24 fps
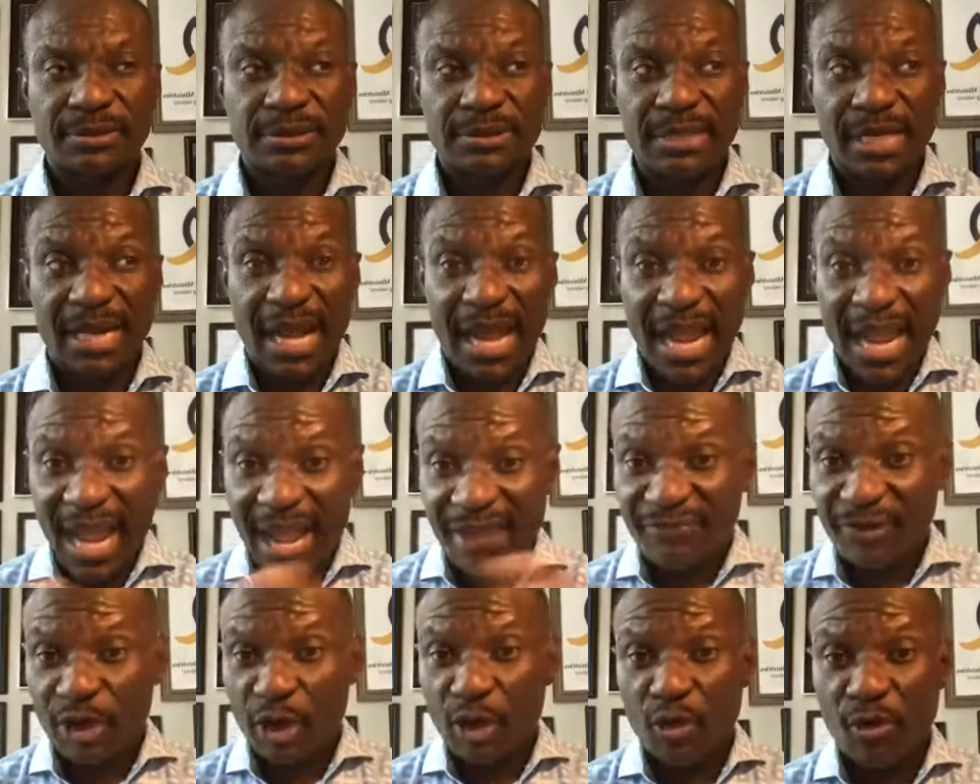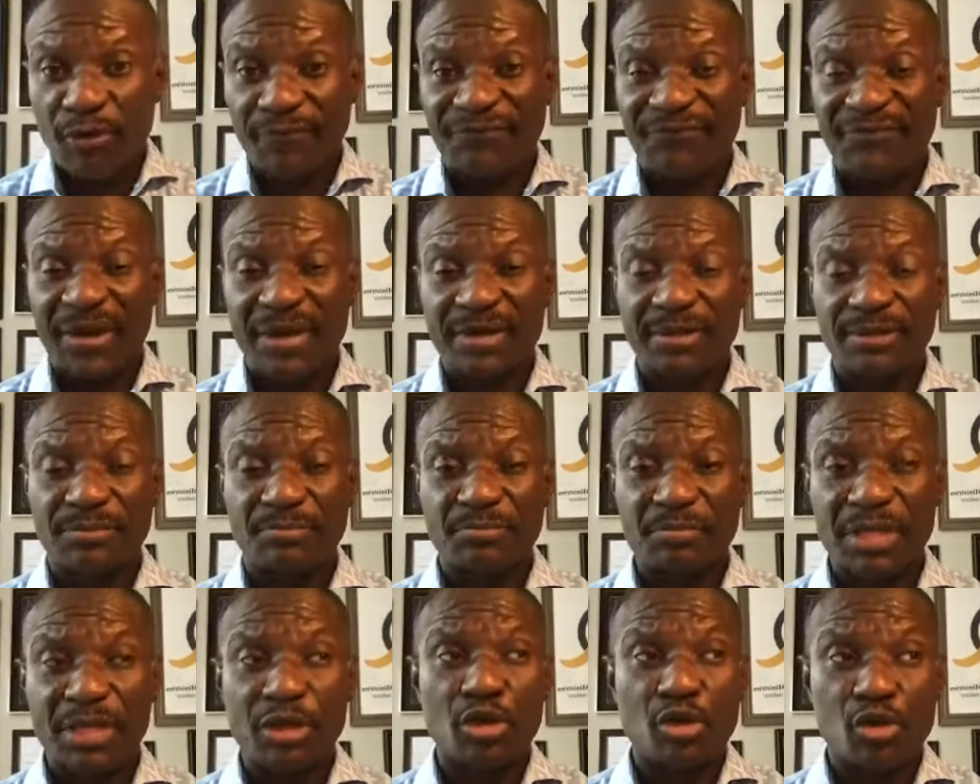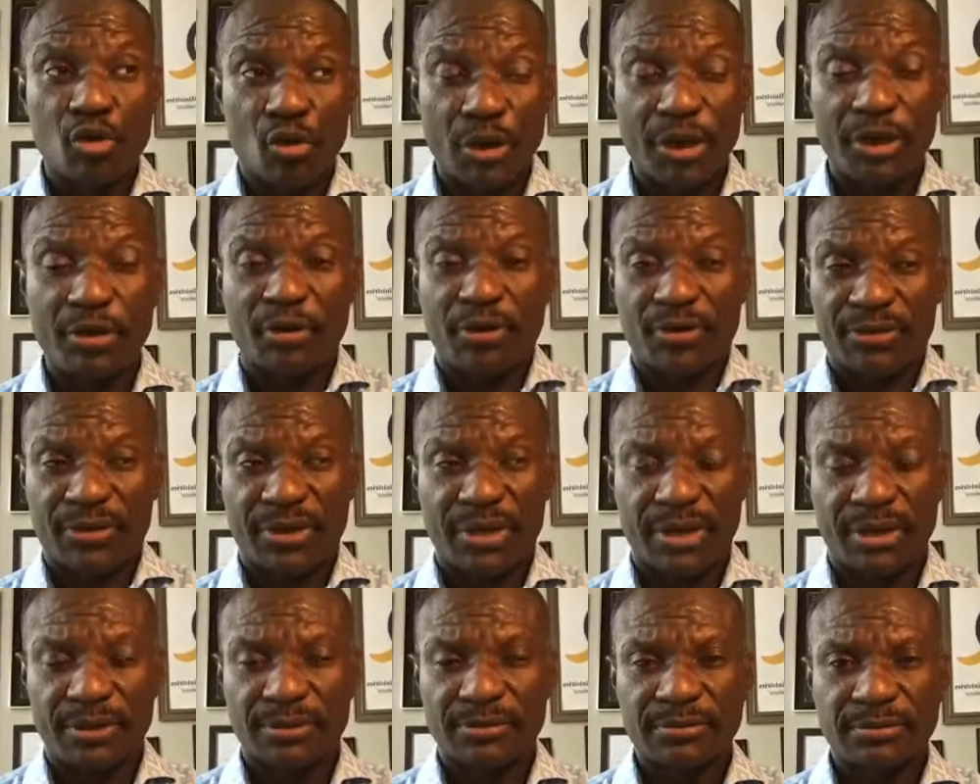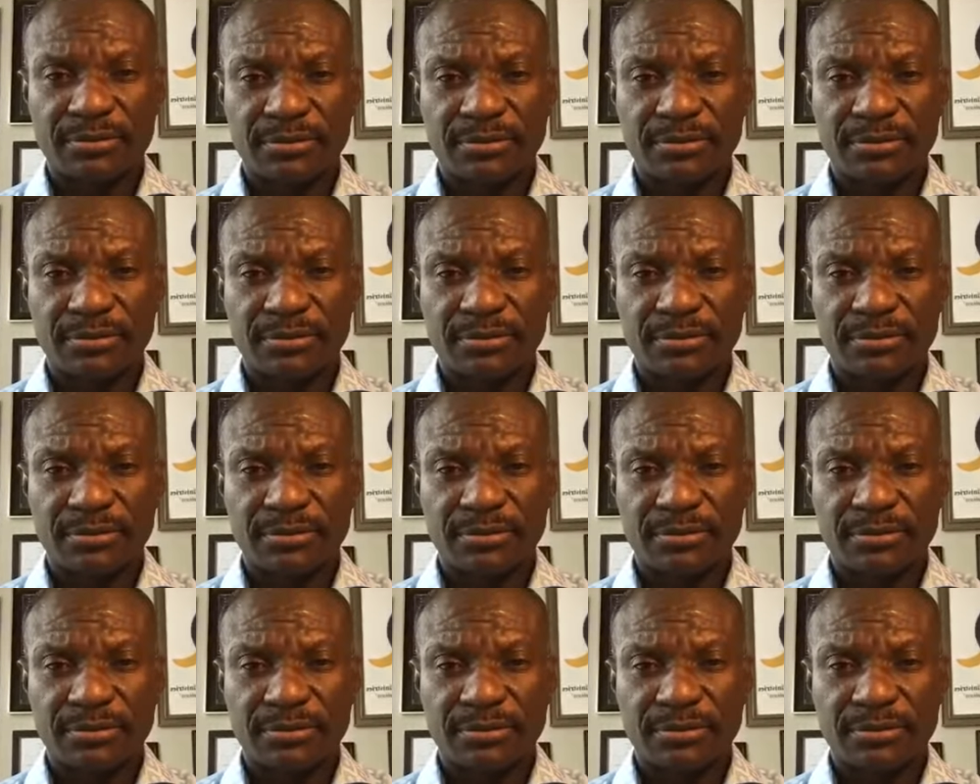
that I have a GoFundMe going on there,